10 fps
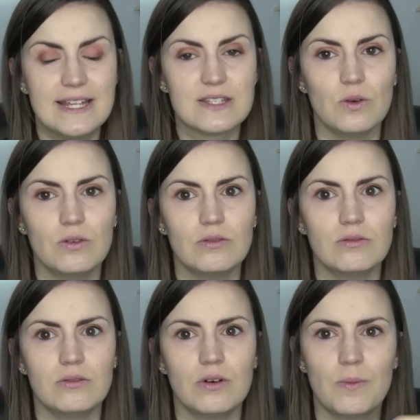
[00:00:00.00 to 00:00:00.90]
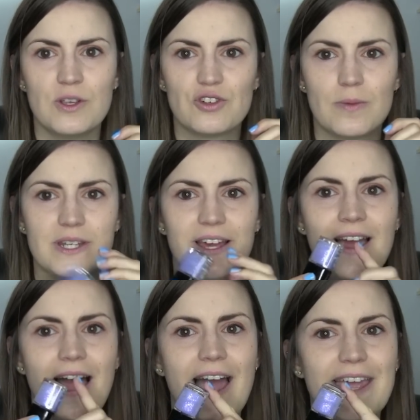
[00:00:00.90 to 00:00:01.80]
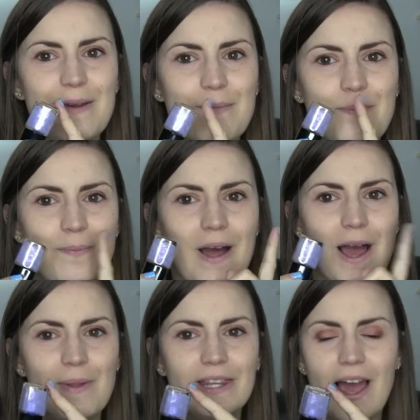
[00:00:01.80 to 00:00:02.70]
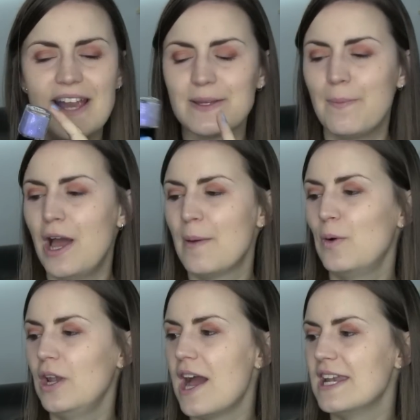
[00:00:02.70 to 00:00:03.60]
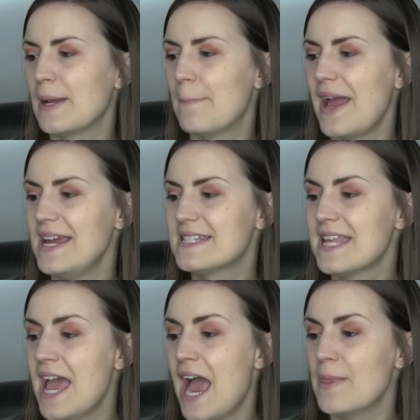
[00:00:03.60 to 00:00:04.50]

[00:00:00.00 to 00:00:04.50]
It's almost dropped it. A light purple lilac base,